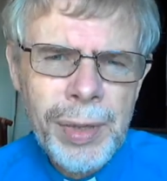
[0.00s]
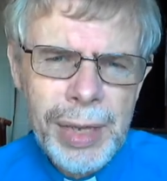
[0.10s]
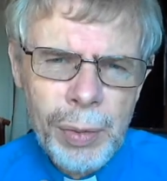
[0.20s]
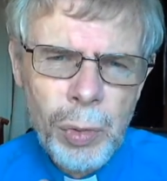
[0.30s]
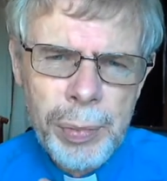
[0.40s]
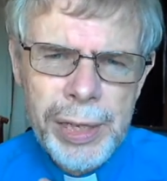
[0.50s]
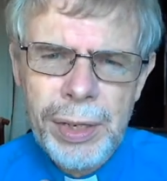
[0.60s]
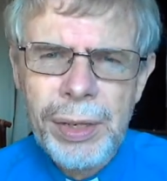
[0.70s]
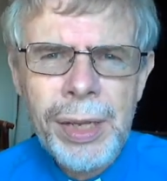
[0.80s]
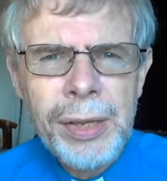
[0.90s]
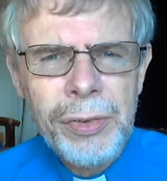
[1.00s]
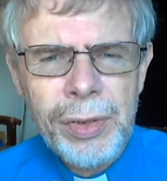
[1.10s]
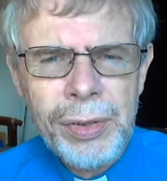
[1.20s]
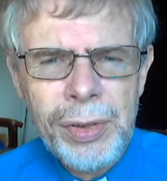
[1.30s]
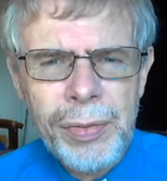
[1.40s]
and we make a
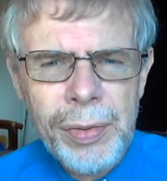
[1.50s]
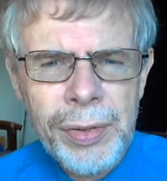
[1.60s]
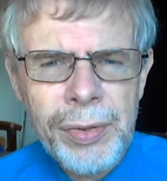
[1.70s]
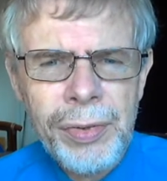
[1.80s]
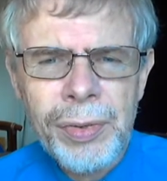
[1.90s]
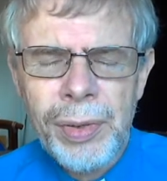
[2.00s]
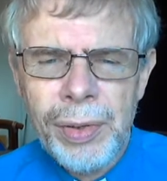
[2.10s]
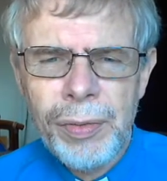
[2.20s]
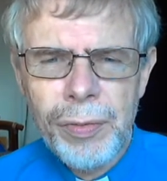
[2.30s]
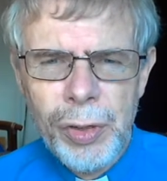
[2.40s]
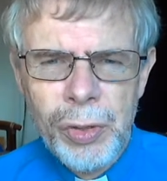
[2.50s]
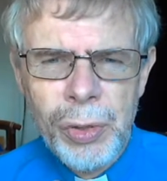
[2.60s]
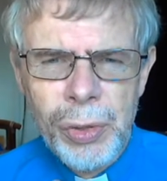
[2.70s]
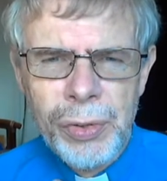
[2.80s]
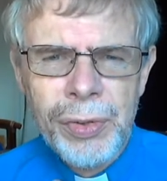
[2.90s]
lasting difference for
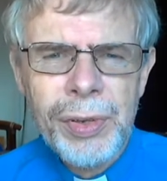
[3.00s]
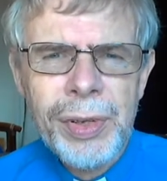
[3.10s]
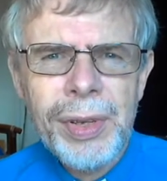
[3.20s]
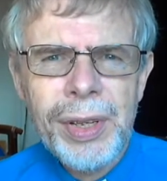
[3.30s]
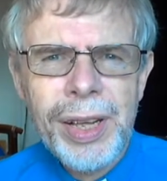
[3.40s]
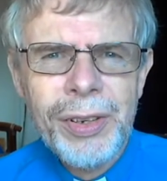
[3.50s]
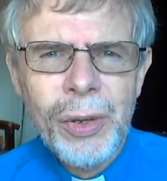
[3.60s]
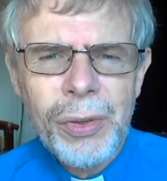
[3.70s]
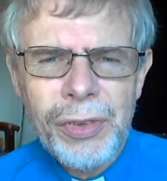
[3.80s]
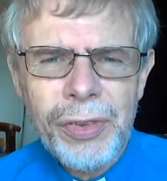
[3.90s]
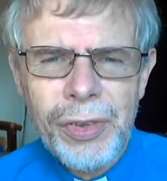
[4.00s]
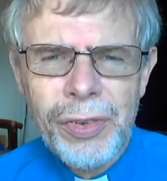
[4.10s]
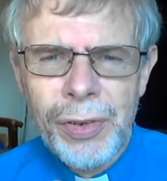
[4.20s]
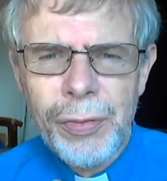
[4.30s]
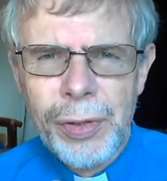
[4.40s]
good and not just a
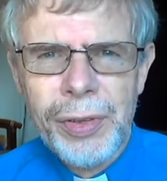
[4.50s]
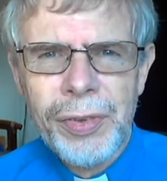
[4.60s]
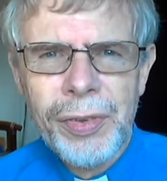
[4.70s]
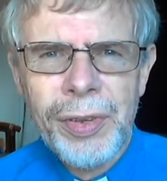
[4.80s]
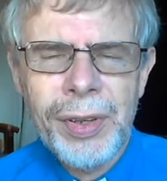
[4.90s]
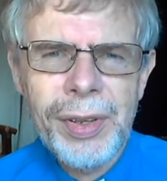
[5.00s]
difference